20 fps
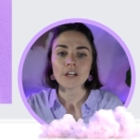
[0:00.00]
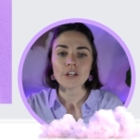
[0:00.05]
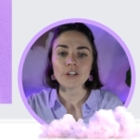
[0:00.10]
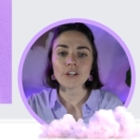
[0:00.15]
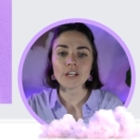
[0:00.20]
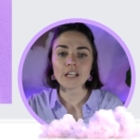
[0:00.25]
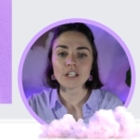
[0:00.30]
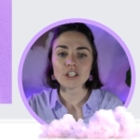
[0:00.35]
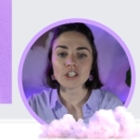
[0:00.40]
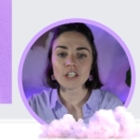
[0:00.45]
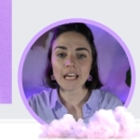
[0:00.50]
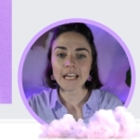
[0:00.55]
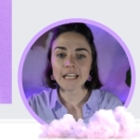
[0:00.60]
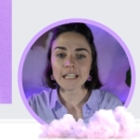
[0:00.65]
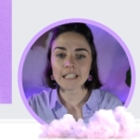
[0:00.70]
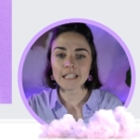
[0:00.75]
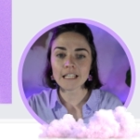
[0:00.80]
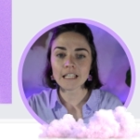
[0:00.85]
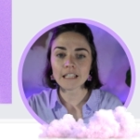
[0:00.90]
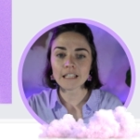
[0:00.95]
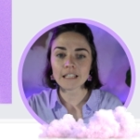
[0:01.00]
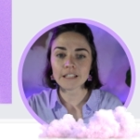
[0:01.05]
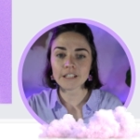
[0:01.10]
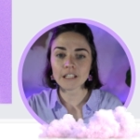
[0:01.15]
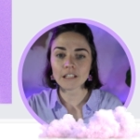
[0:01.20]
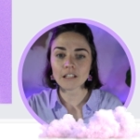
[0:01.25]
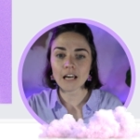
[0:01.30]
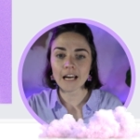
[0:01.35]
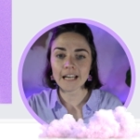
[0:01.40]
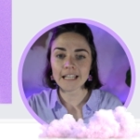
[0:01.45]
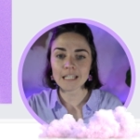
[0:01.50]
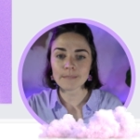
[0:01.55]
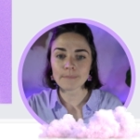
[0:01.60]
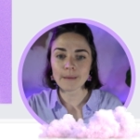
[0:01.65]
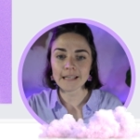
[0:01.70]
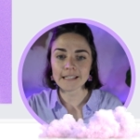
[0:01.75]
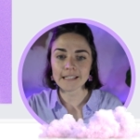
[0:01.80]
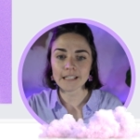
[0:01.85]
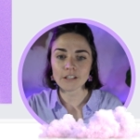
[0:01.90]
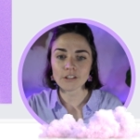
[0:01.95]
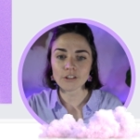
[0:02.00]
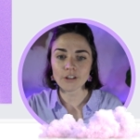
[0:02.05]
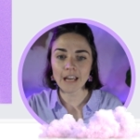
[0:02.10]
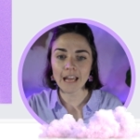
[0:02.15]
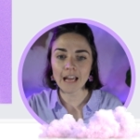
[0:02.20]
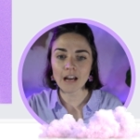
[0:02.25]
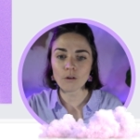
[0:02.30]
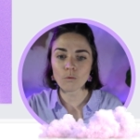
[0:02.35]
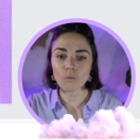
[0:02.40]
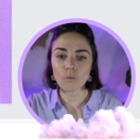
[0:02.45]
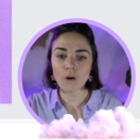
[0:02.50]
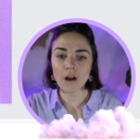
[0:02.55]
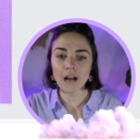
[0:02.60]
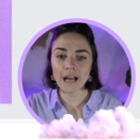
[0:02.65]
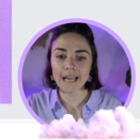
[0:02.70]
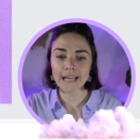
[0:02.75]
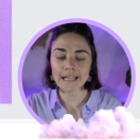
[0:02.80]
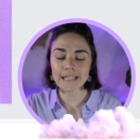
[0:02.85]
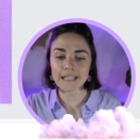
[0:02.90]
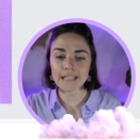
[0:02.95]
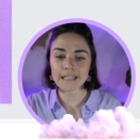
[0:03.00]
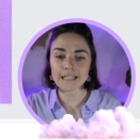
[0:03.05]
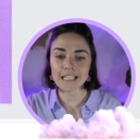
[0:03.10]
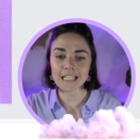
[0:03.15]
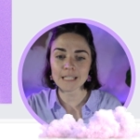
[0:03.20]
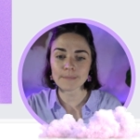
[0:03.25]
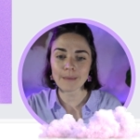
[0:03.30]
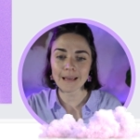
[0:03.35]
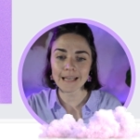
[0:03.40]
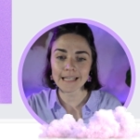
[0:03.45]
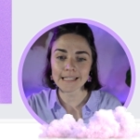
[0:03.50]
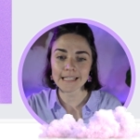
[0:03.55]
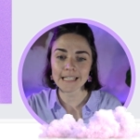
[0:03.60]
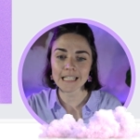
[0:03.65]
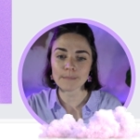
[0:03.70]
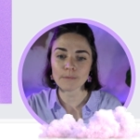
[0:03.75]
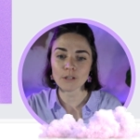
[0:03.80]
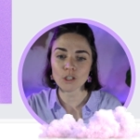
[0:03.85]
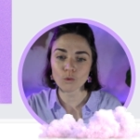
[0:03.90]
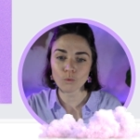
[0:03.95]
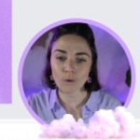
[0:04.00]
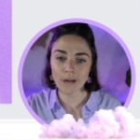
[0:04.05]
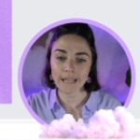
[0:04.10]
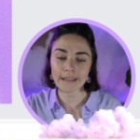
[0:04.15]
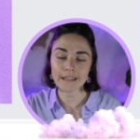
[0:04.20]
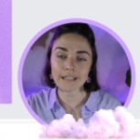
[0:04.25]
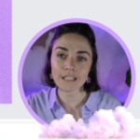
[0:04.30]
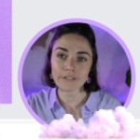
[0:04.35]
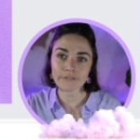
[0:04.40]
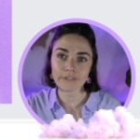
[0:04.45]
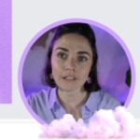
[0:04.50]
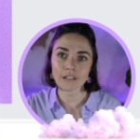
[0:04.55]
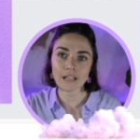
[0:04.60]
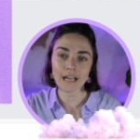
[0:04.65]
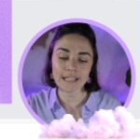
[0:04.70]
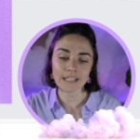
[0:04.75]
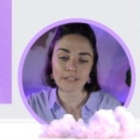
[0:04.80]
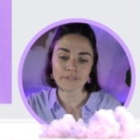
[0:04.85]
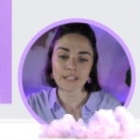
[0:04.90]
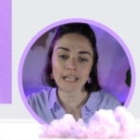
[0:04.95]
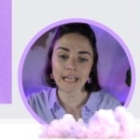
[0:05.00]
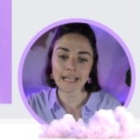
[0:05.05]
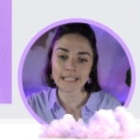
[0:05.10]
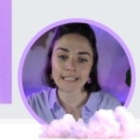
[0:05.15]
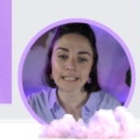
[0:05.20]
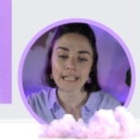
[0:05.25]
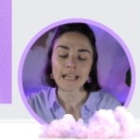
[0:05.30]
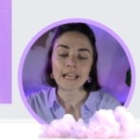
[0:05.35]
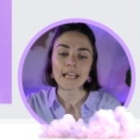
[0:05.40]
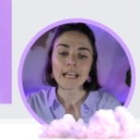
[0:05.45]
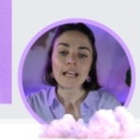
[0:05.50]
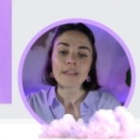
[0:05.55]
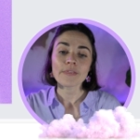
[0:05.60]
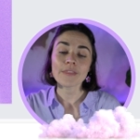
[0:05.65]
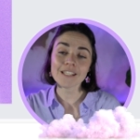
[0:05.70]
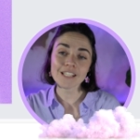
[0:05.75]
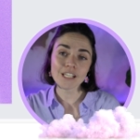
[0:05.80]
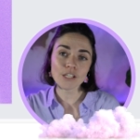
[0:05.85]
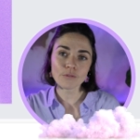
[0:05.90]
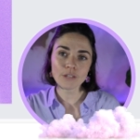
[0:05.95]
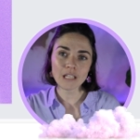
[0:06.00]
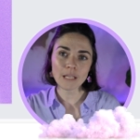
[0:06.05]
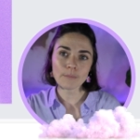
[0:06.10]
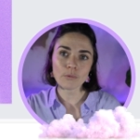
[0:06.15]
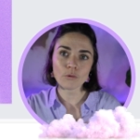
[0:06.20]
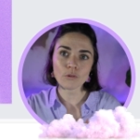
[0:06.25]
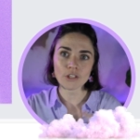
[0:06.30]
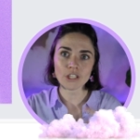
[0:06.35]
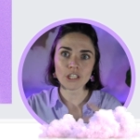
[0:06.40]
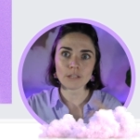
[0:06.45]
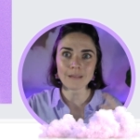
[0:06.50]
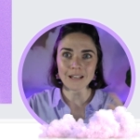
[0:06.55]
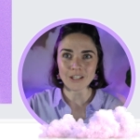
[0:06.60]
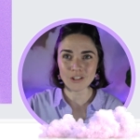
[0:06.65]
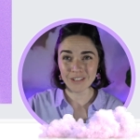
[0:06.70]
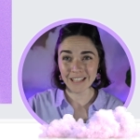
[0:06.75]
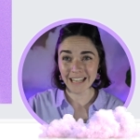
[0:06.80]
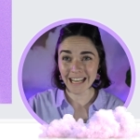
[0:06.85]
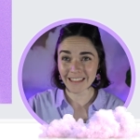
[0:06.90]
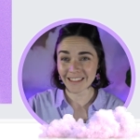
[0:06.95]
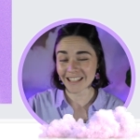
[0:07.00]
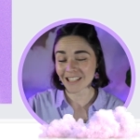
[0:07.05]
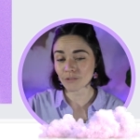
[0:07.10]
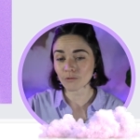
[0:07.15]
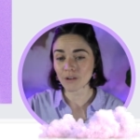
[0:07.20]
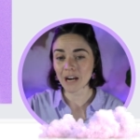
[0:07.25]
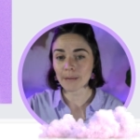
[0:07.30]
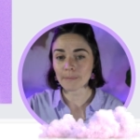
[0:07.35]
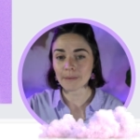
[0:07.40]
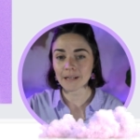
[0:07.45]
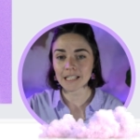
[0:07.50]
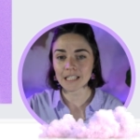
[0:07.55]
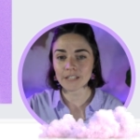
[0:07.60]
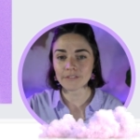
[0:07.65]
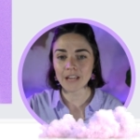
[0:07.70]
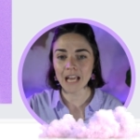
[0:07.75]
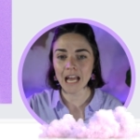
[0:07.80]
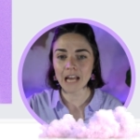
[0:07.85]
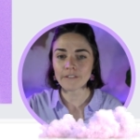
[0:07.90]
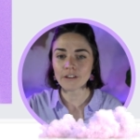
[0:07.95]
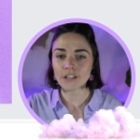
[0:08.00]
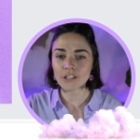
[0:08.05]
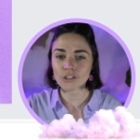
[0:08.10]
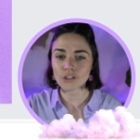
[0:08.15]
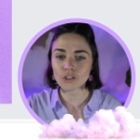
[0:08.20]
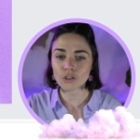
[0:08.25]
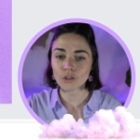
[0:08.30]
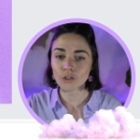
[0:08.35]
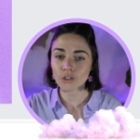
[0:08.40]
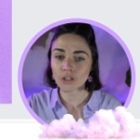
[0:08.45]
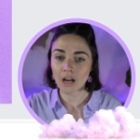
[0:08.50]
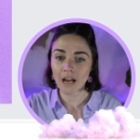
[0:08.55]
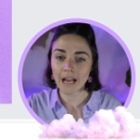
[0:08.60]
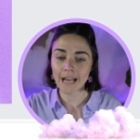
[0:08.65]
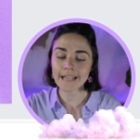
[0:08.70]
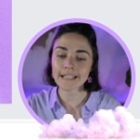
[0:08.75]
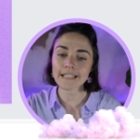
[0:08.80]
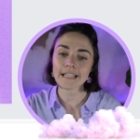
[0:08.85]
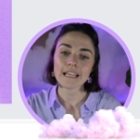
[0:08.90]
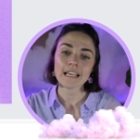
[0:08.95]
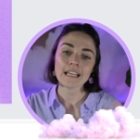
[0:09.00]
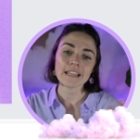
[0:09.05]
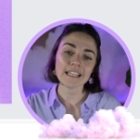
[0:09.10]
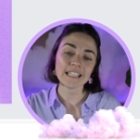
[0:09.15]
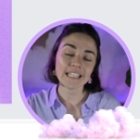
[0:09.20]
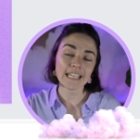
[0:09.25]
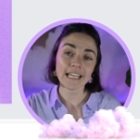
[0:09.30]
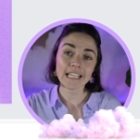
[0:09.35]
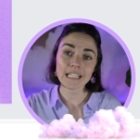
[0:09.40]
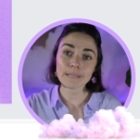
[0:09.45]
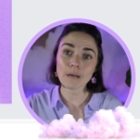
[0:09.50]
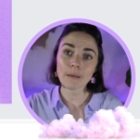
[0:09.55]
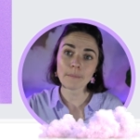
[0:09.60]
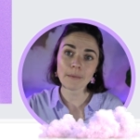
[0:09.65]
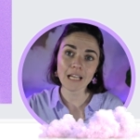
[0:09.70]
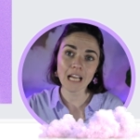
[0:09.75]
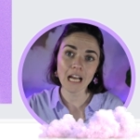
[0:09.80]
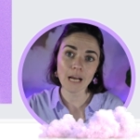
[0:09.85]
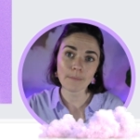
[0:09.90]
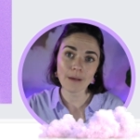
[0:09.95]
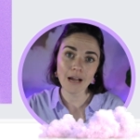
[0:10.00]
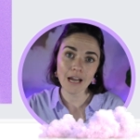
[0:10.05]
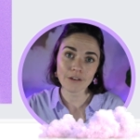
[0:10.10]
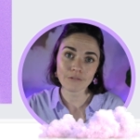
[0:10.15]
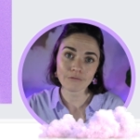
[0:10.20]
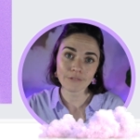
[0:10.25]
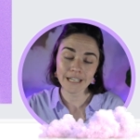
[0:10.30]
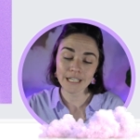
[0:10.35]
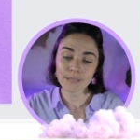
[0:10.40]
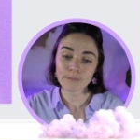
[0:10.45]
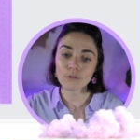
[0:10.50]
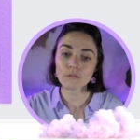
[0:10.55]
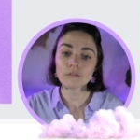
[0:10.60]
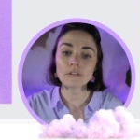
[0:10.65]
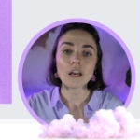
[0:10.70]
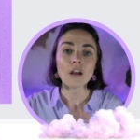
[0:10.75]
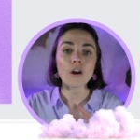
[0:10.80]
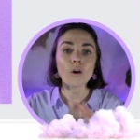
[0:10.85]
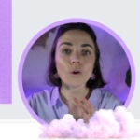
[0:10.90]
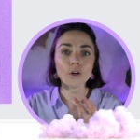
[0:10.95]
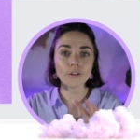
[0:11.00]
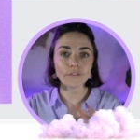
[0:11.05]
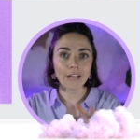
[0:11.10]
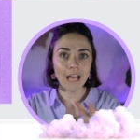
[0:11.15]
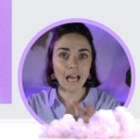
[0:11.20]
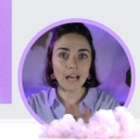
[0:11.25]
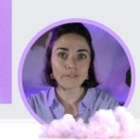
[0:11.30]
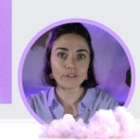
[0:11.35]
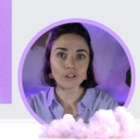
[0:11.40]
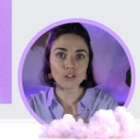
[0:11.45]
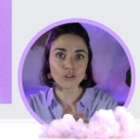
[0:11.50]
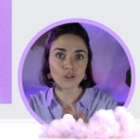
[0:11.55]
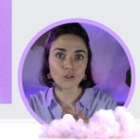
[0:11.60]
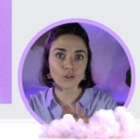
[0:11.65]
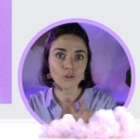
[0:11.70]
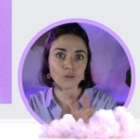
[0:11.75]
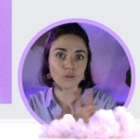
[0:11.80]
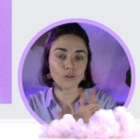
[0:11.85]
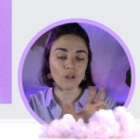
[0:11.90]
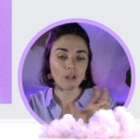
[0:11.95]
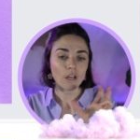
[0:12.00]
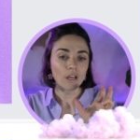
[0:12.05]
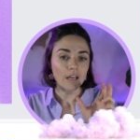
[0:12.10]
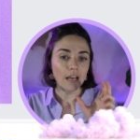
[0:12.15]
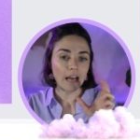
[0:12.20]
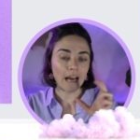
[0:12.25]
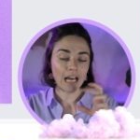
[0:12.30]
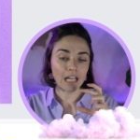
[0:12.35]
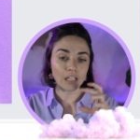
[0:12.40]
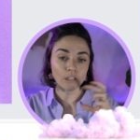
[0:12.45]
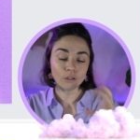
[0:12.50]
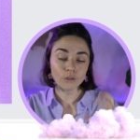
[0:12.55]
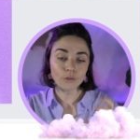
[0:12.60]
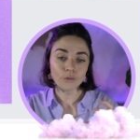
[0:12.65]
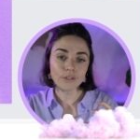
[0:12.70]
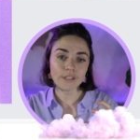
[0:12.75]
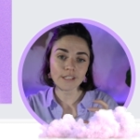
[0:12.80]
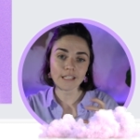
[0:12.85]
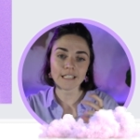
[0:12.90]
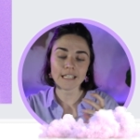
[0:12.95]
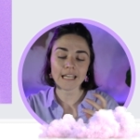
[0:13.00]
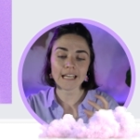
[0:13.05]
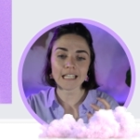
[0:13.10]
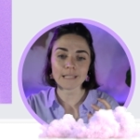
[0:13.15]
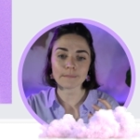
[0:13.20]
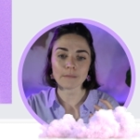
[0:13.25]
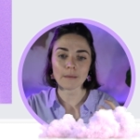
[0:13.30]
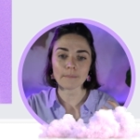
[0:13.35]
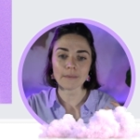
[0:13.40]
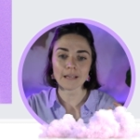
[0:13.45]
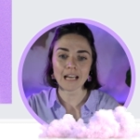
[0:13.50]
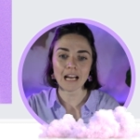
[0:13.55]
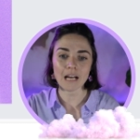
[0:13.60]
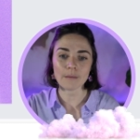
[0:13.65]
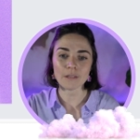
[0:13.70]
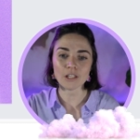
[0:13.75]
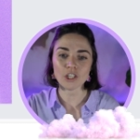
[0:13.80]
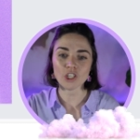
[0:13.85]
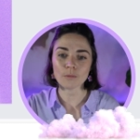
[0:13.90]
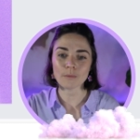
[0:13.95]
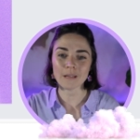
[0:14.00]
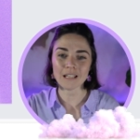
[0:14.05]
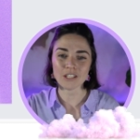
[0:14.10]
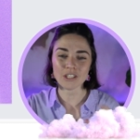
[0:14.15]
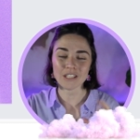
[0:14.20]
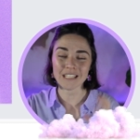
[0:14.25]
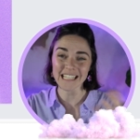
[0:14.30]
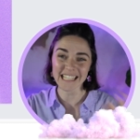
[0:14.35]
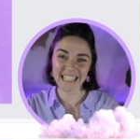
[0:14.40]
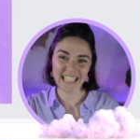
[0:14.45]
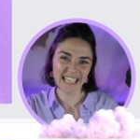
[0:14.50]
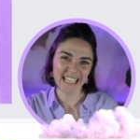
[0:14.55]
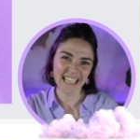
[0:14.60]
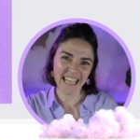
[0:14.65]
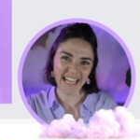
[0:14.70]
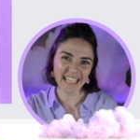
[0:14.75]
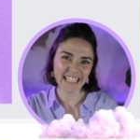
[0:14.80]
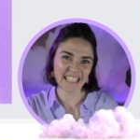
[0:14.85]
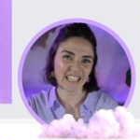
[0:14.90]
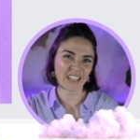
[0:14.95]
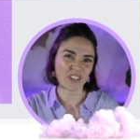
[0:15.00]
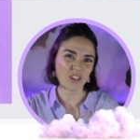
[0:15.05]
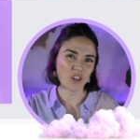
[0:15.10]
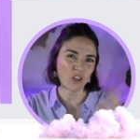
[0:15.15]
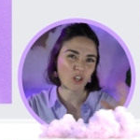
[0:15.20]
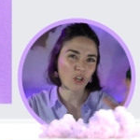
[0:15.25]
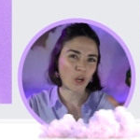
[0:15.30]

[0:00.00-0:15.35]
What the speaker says: you can change the line spacing, so how wide the space is between the different lines of text. This is really important to make sure you get this right because if you have it too tight, the text might become unreadable, or if you have it too loose, the text might become a little bit disconnected and not